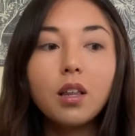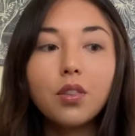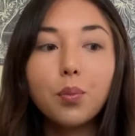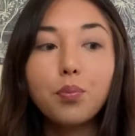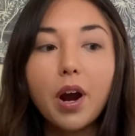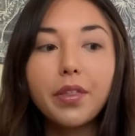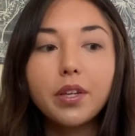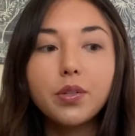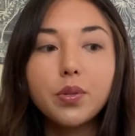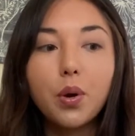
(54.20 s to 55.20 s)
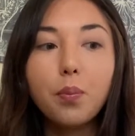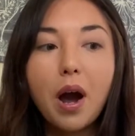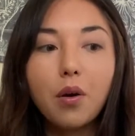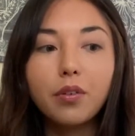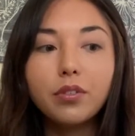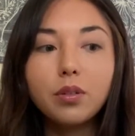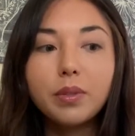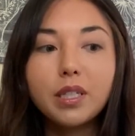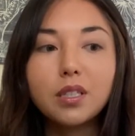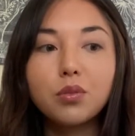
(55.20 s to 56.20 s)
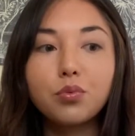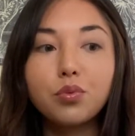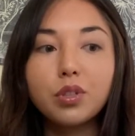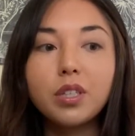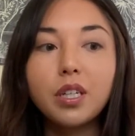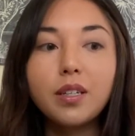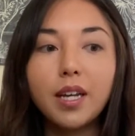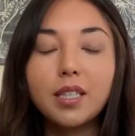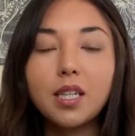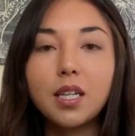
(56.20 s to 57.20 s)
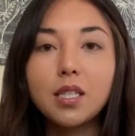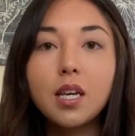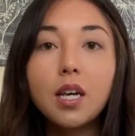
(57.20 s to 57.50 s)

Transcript: the breath is so powerful because it really lets us